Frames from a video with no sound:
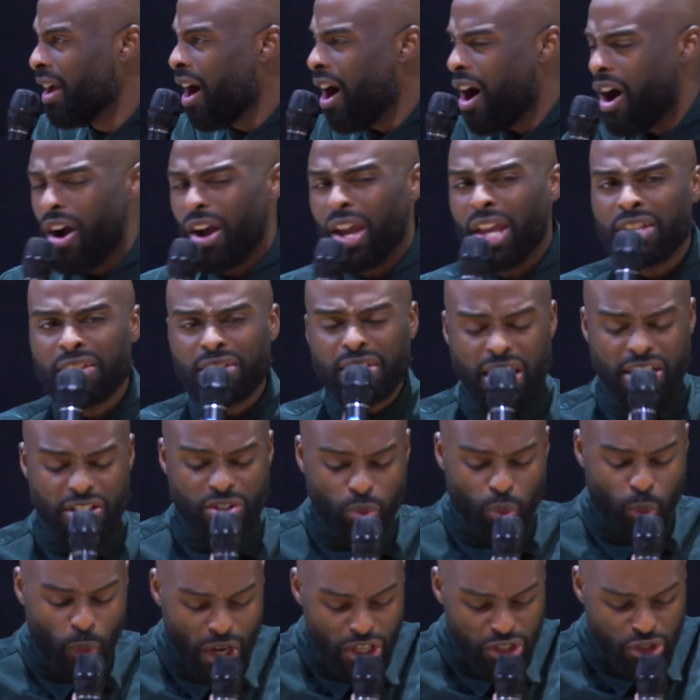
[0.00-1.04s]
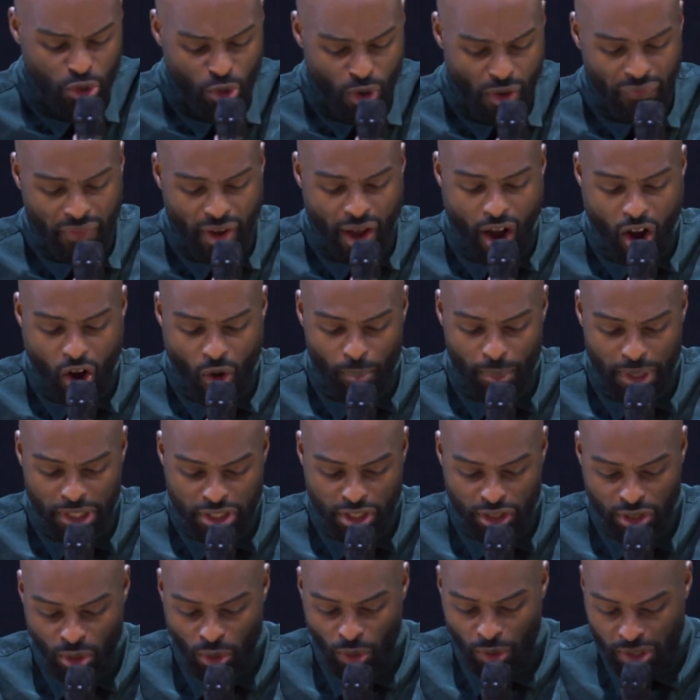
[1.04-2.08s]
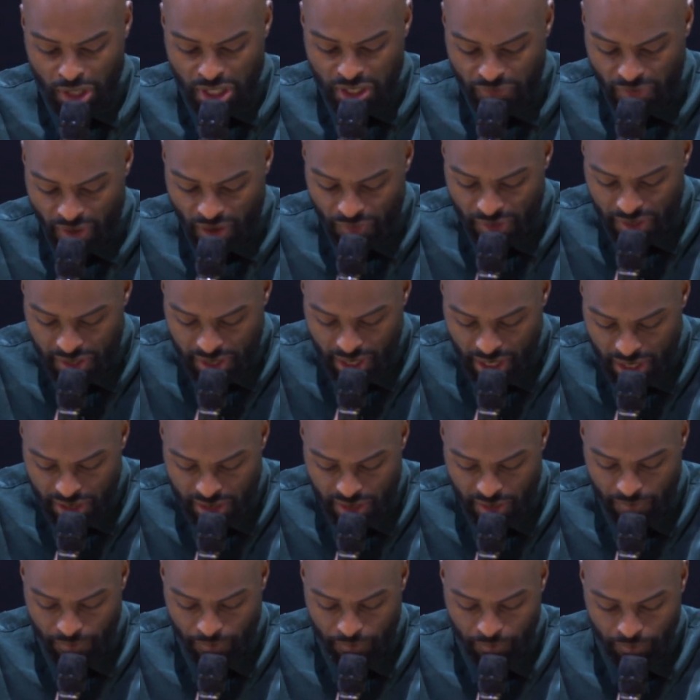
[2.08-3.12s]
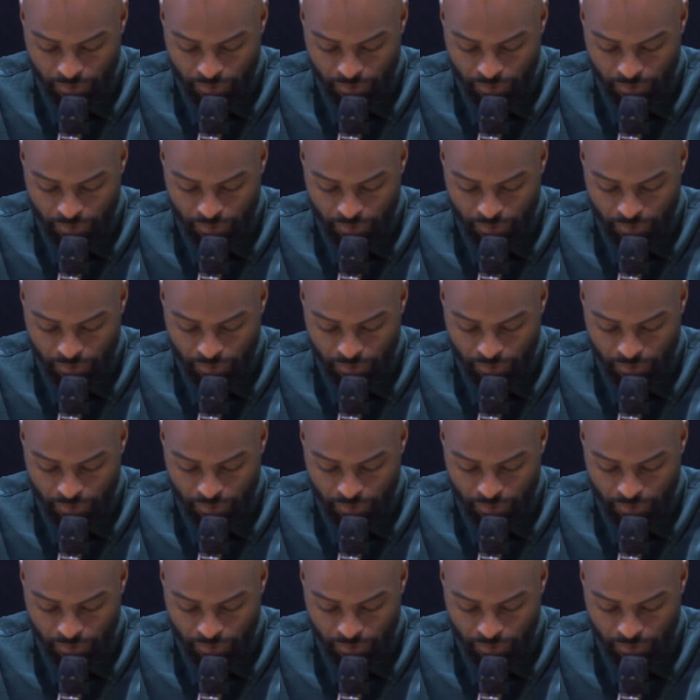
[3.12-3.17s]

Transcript: Is this what you have called me to do in this very season?